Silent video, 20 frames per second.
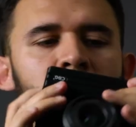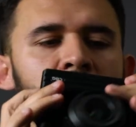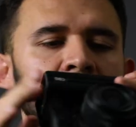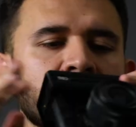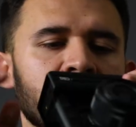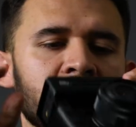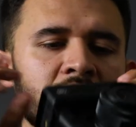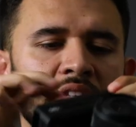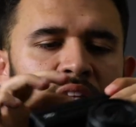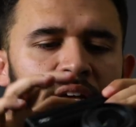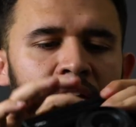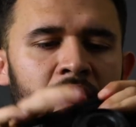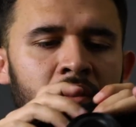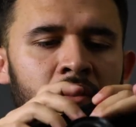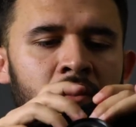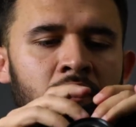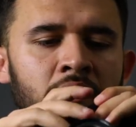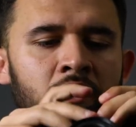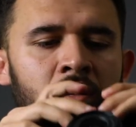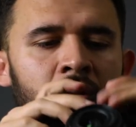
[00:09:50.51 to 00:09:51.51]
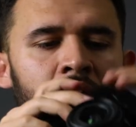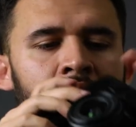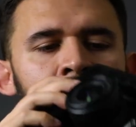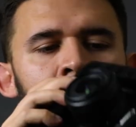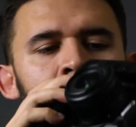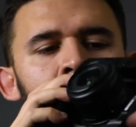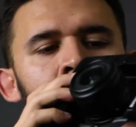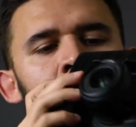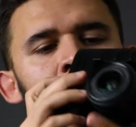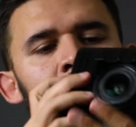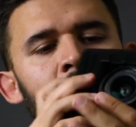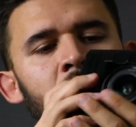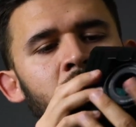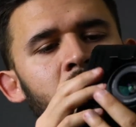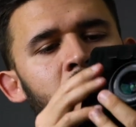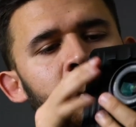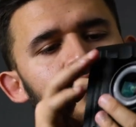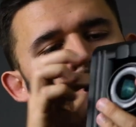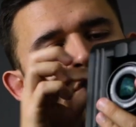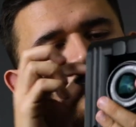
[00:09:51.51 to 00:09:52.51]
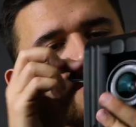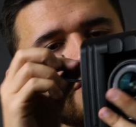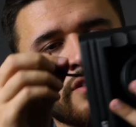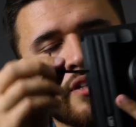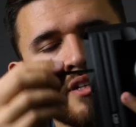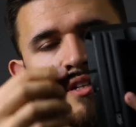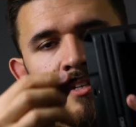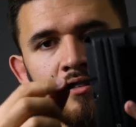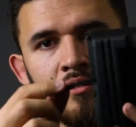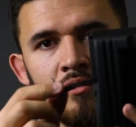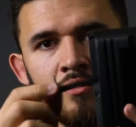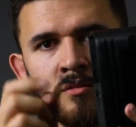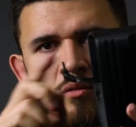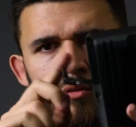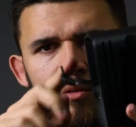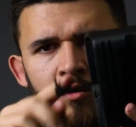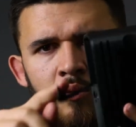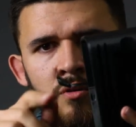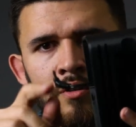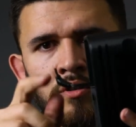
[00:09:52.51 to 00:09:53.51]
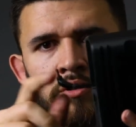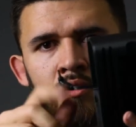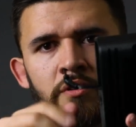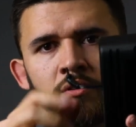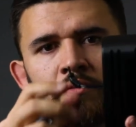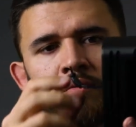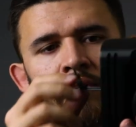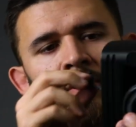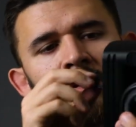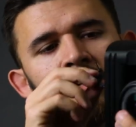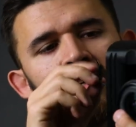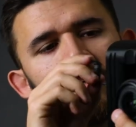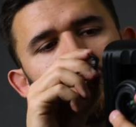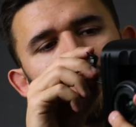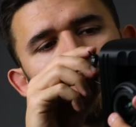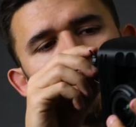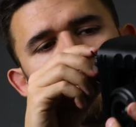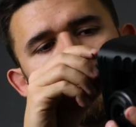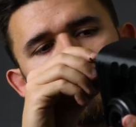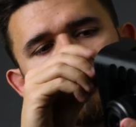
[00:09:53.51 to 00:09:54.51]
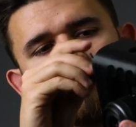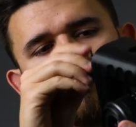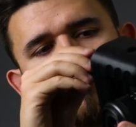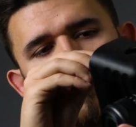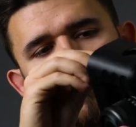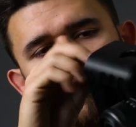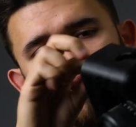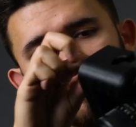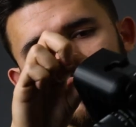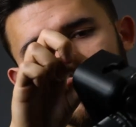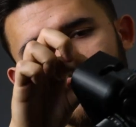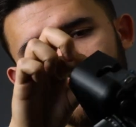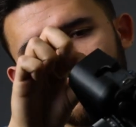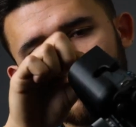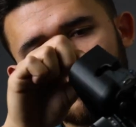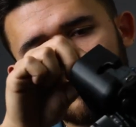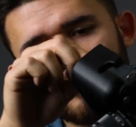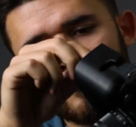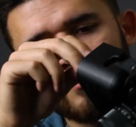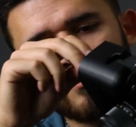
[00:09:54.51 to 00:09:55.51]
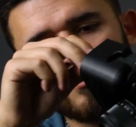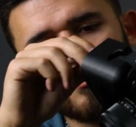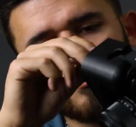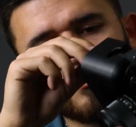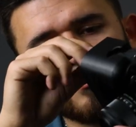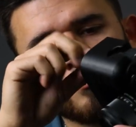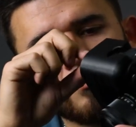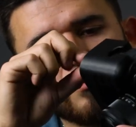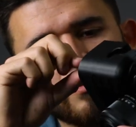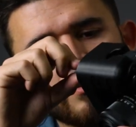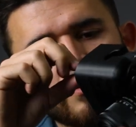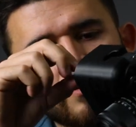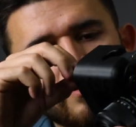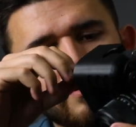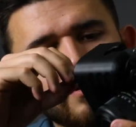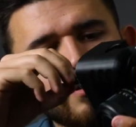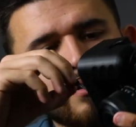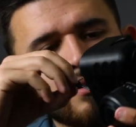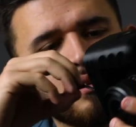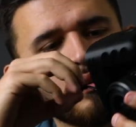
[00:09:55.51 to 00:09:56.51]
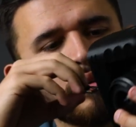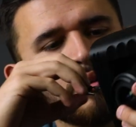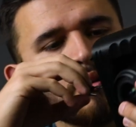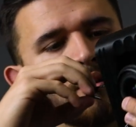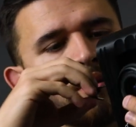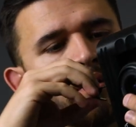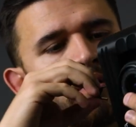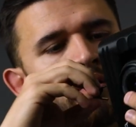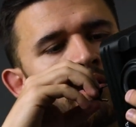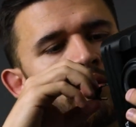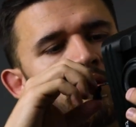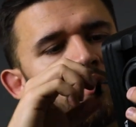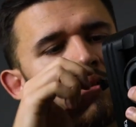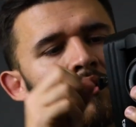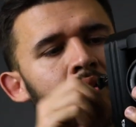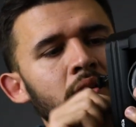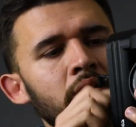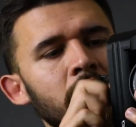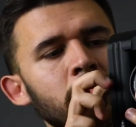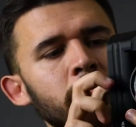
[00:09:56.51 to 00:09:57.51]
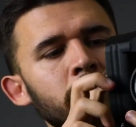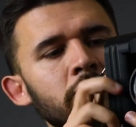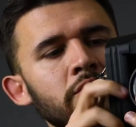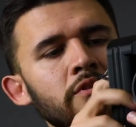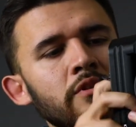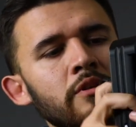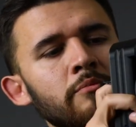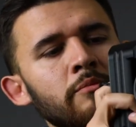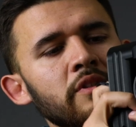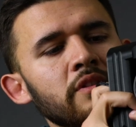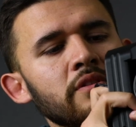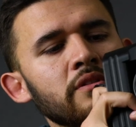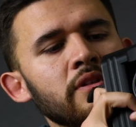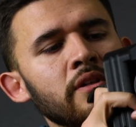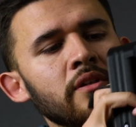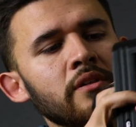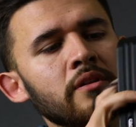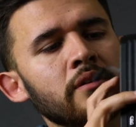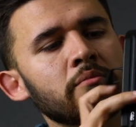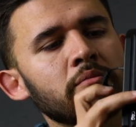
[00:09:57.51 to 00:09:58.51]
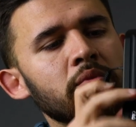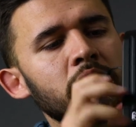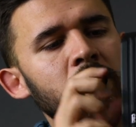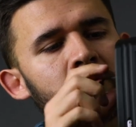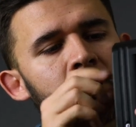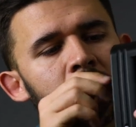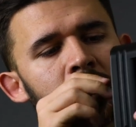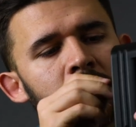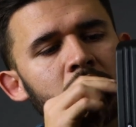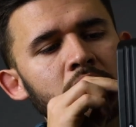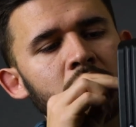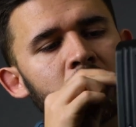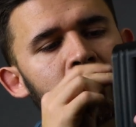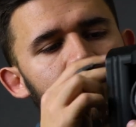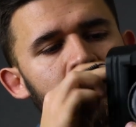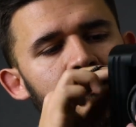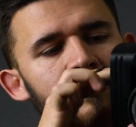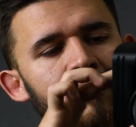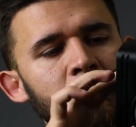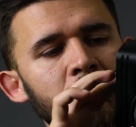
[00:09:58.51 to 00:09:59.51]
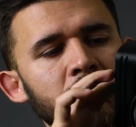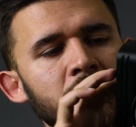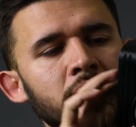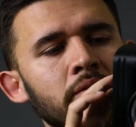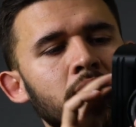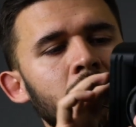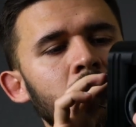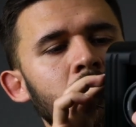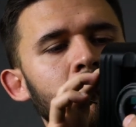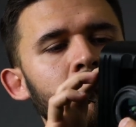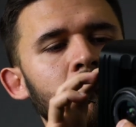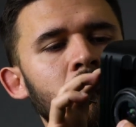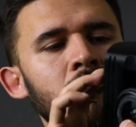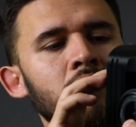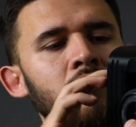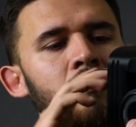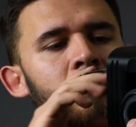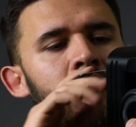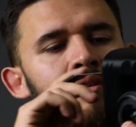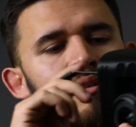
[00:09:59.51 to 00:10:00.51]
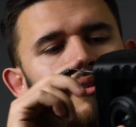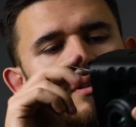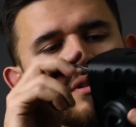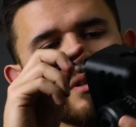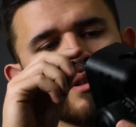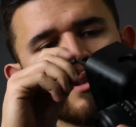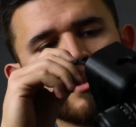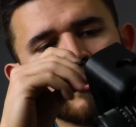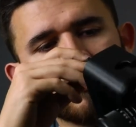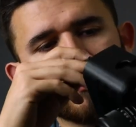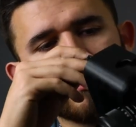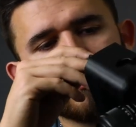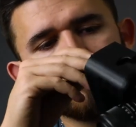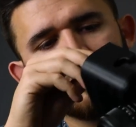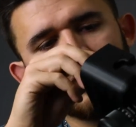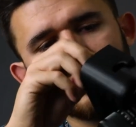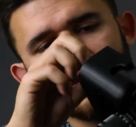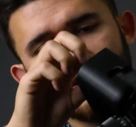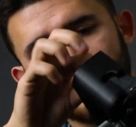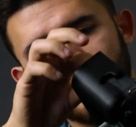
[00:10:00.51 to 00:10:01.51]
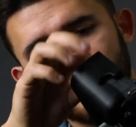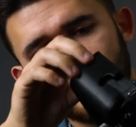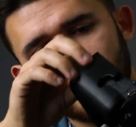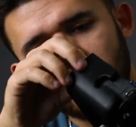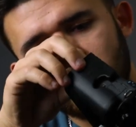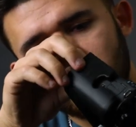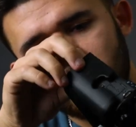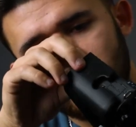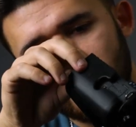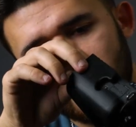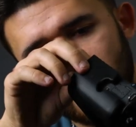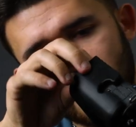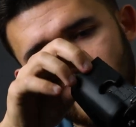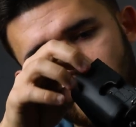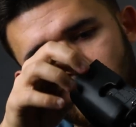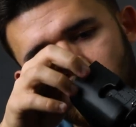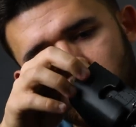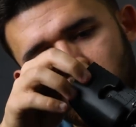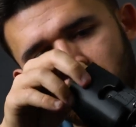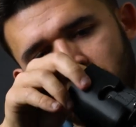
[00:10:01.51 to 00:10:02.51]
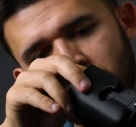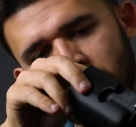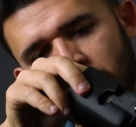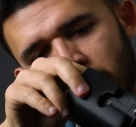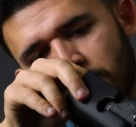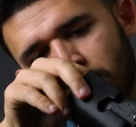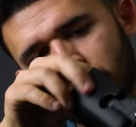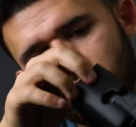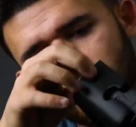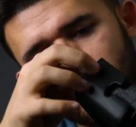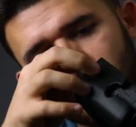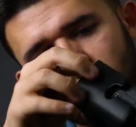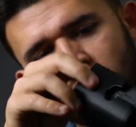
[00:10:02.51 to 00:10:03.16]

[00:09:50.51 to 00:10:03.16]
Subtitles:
Just like that, and then you take a little cord right here and you plug it into the, oops, I messed that up, there we go. Plug it into the M50.